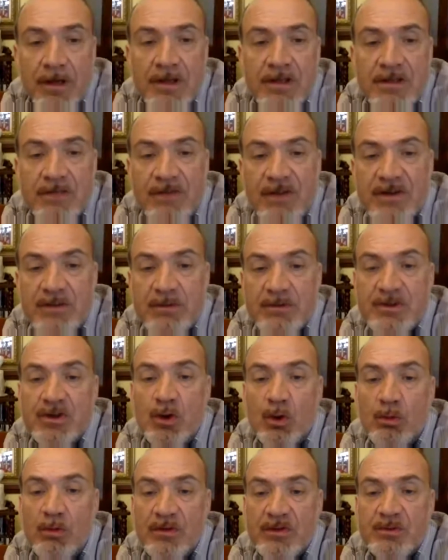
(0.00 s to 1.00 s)
Okay, so factory
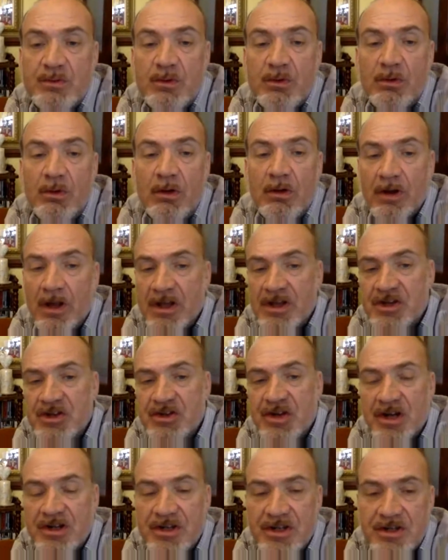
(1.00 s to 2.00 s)
methods almost look like
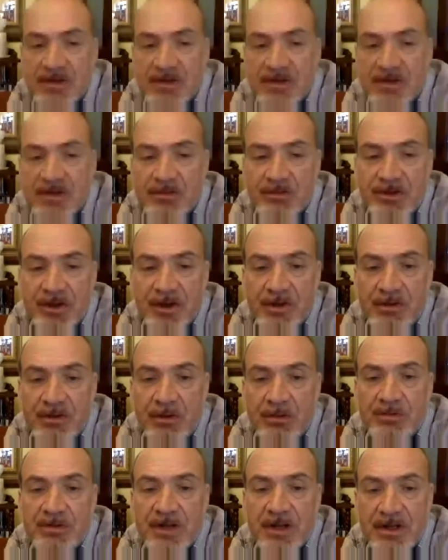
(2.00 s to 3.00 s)
constructors and
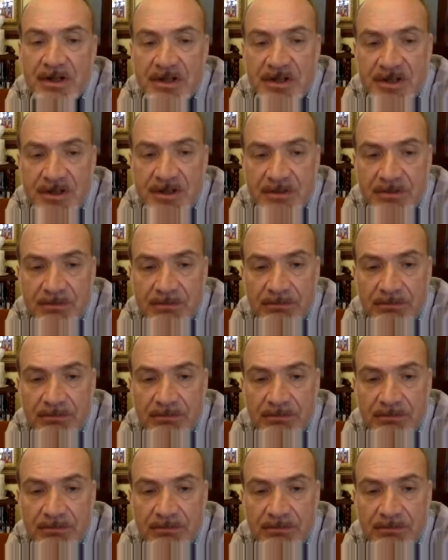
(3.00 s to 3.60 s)
objects.